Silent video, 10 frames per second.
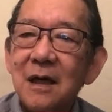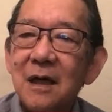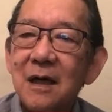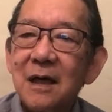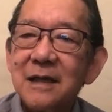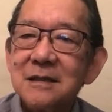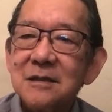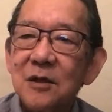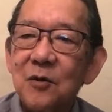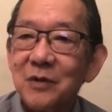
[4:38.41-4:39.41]
and
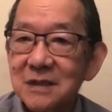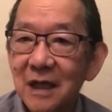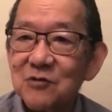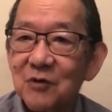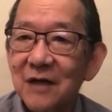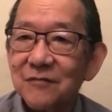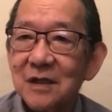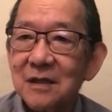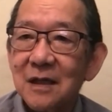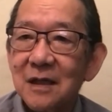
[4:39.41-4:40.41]
so was not
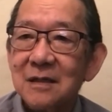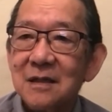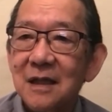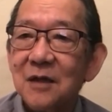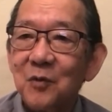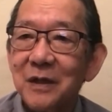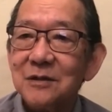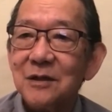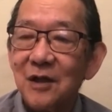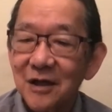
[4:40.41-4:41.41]
drafted, and then
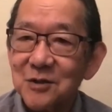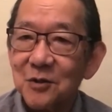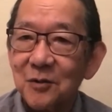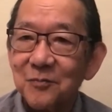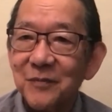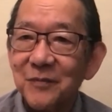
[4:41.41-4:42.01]
went to law school.